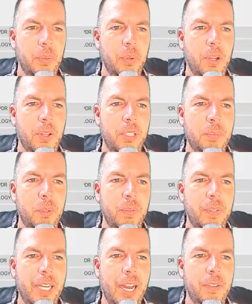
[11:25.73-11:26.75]
all these
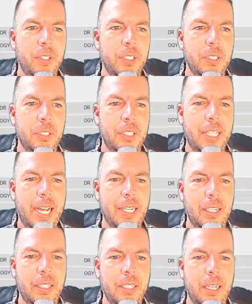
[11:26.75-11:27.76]
moving averages are
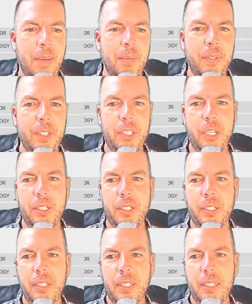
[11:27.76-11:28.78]
stacked on top of each other,